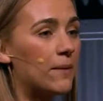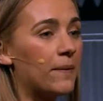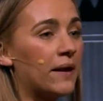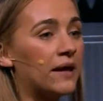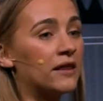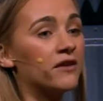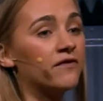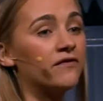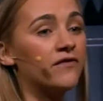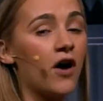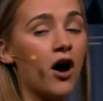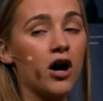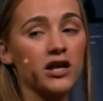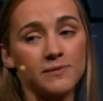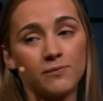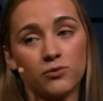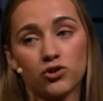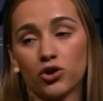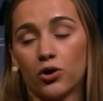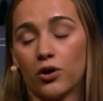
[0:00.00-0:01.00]
it be the
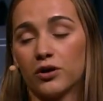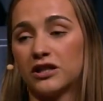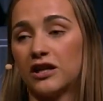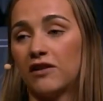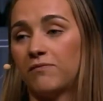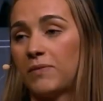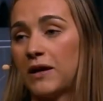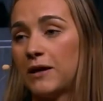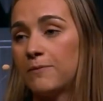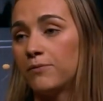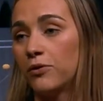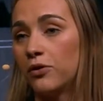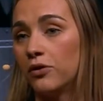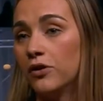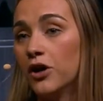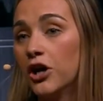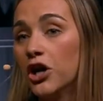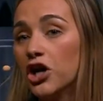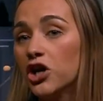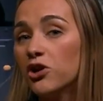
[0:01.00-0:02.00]
vast majority of
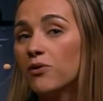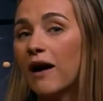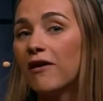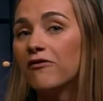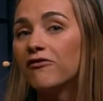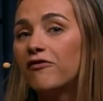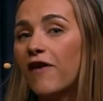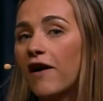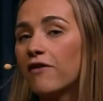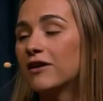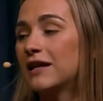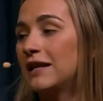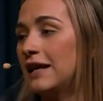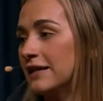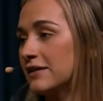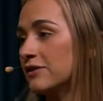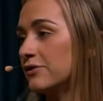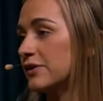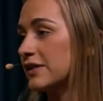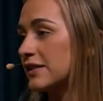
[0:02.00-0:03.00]
people who have very
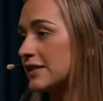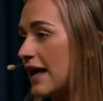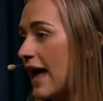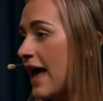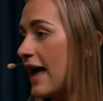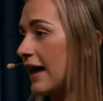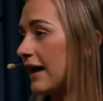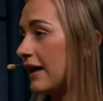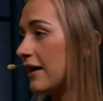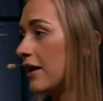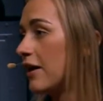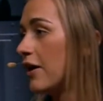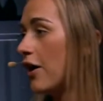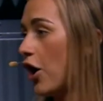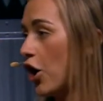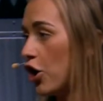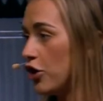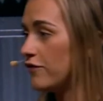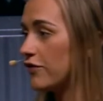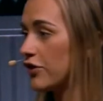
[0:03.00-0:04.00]
little say
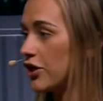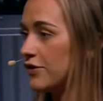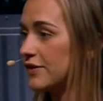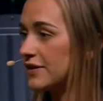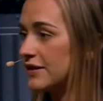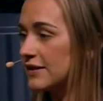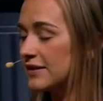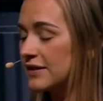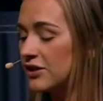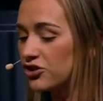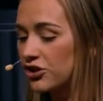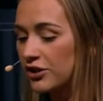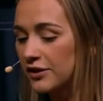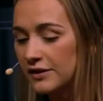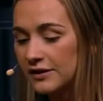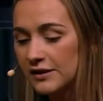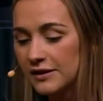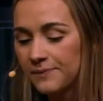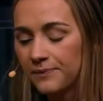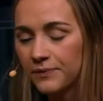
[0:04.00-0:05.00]
over those
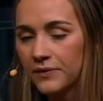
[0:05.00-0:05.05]
decisions?